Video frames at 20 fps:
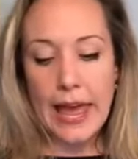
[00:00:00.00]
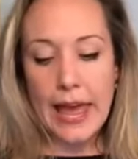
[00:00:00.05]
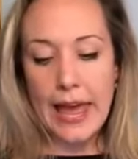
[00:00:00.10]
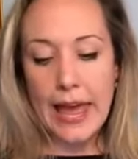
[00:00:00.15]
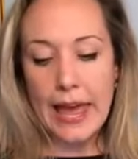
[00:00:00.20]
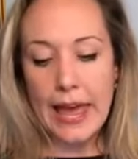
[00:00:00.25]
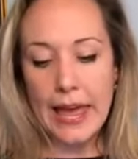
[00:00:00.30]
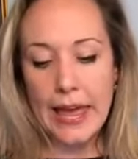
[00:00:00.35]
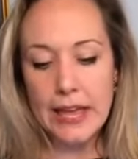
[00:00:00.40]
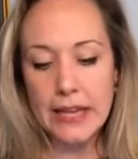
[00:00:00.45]

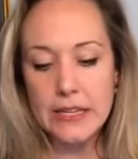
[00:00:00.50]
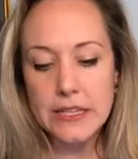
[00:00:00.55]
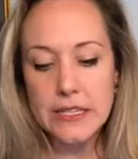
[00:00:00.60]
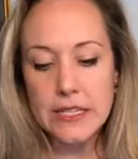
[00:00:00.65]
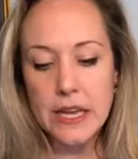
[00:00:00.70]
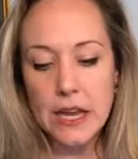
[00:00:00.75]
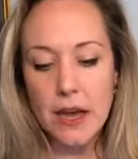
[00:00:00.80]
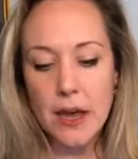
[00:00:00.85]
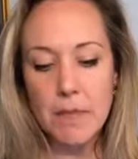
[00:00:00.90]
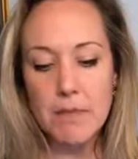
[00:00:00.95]
And
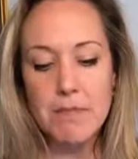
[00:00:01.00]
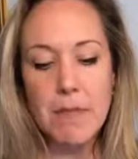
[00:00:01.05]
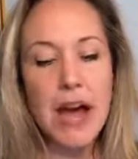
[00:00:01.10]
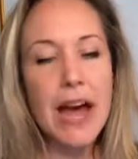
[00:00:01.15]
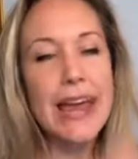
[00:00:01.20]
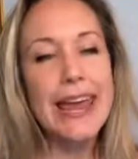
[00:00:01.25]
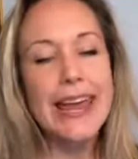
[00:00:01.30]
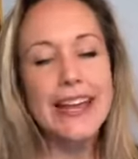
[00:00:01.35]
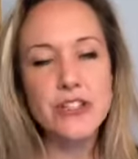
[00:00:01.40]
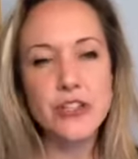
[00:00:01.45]

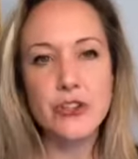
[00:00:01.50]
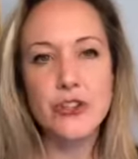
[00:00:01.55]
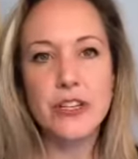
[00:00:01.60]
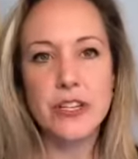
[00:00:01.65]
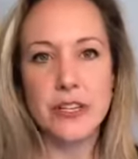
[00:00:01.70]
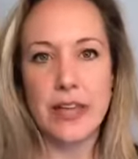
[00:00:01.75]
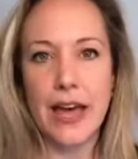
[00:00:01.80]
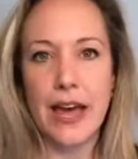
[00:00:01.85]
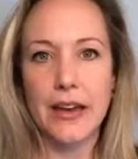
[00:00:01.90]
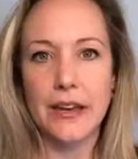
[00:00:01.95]
my answer
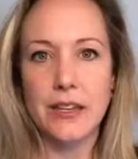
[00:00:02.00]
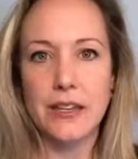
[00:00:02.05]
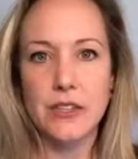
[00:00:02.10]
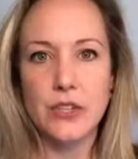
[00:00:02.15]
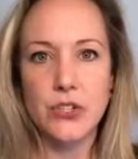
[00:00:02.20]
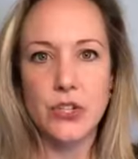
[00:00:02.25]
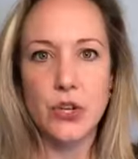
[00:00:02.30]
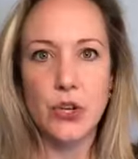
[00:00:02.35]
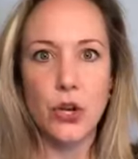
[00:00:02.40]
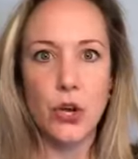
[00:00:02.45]
to that
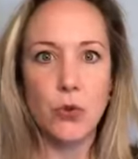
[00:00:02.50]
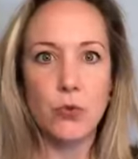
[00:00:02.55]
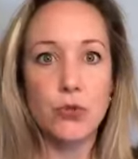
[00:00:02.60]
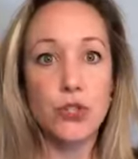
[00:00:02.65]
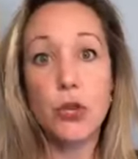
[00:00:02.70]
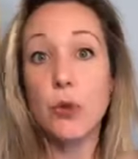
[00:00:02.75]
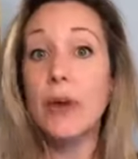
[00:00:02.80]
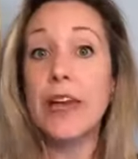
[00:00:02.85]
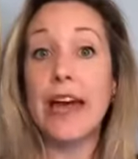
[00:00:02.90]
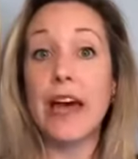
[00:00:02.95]
is, you know,
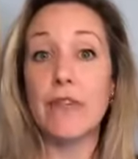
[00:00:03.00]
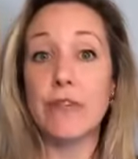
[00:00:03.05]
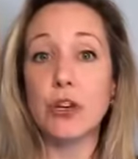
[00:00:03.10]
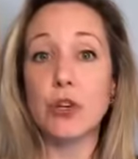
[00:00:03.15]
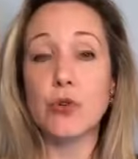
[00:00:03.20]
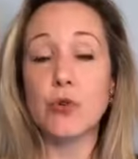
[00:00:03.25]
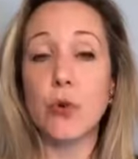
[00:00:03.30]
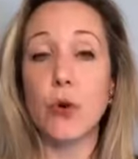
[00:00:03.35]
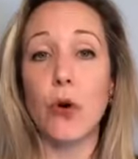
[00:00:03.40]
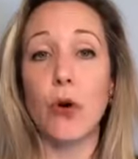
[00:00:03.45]
do we have
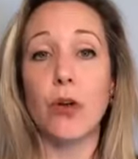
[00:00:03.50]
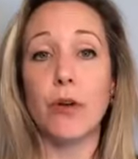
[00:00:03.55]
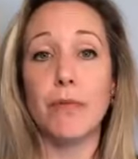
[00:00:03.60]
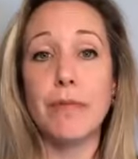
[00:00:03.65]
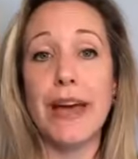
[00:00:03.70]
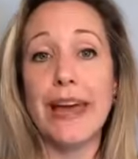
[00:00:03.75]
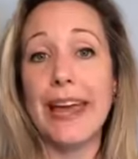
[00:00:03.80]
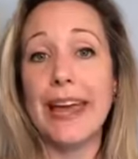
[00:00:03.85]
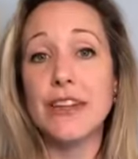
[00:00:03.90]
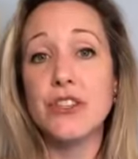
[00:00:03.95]
control?
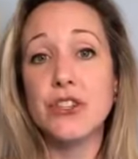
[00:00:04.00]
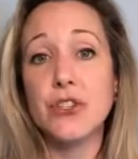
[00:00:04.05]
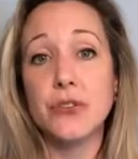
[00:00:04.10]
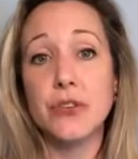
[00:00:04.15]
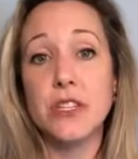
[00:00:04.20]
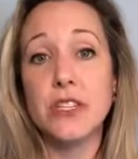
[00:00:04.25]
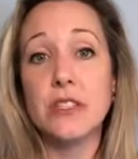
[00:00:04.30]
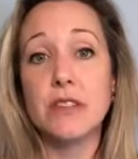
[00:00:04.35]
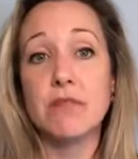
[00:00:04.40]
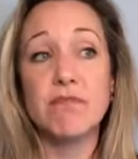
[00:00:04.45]
My answer
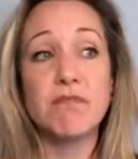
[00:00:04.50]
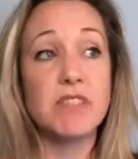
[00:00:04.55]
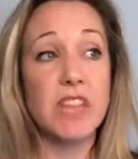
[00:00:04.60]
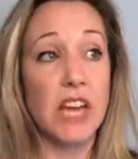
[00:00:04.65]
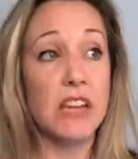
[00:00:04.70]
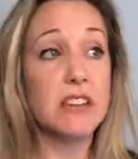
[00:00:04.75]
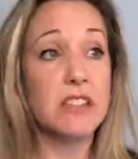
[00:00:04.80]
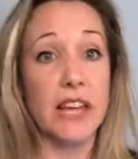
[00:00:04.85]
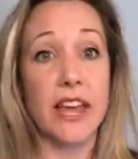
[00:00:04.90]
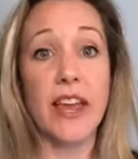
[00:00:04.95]
is
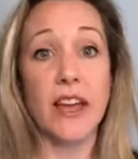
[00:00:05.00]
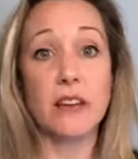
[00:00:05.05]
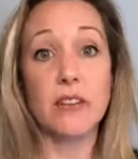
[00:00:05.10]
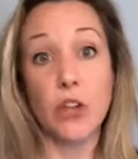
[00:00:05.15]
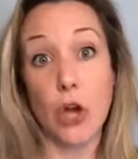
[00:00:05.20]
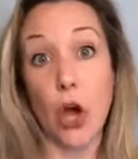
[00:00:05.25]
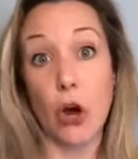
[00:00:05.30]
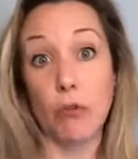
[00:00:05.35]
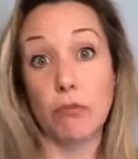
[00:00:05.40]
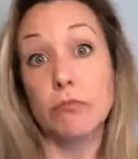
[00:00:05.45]
yes and no.